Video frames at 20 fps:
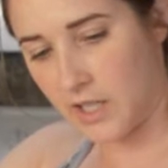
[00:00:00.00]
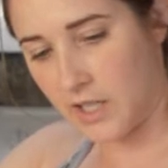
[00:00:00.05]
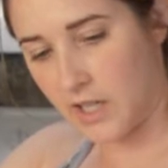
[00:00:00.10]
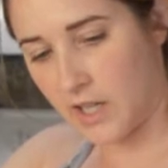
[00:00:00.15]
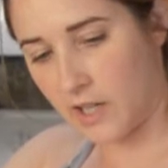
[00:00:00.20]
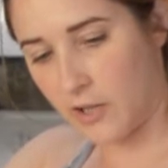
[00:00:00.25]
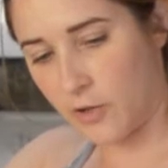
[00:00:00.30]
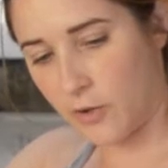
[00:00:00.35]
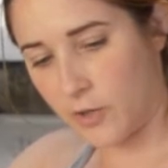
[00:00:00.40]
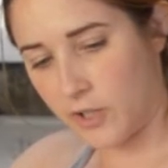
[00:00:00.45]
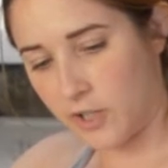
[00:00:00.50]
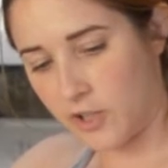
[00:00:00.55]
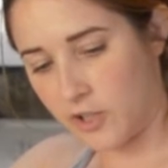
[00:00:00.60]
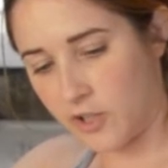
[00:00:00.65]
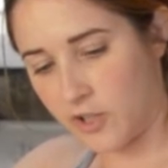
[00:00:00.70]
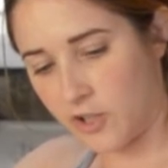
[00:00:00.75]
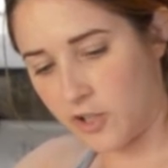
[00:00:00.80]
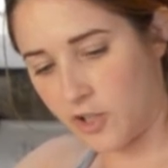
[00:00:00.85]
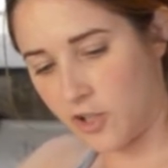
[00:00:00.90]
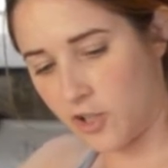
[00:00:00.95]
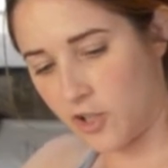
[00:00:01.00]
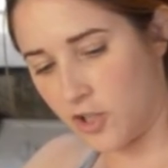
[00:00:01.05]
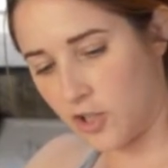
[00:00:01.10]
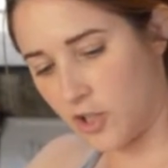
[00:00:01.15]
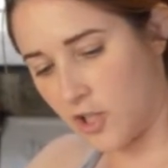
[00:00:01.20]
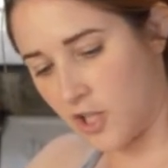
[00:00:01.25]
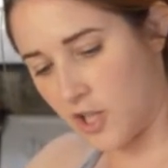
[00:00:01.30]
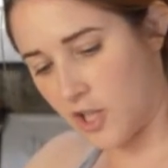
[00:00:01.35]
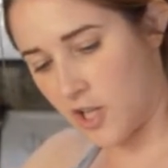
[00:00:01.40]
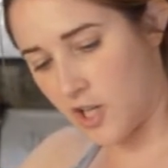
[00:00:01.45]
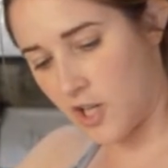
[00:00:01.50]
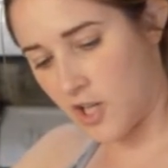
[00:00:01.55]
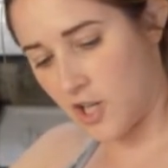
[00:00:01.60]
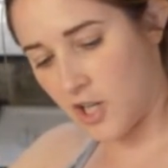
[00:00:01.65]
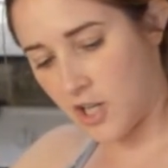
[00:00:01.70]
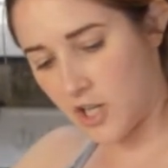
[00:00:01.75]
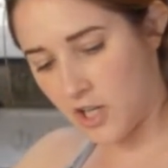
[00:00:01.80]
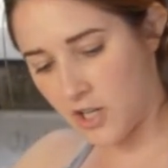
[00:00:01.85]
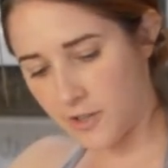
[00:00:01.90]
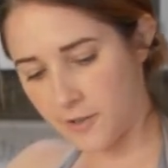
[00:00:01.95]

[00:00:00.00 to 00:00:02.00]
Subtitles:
our sugar,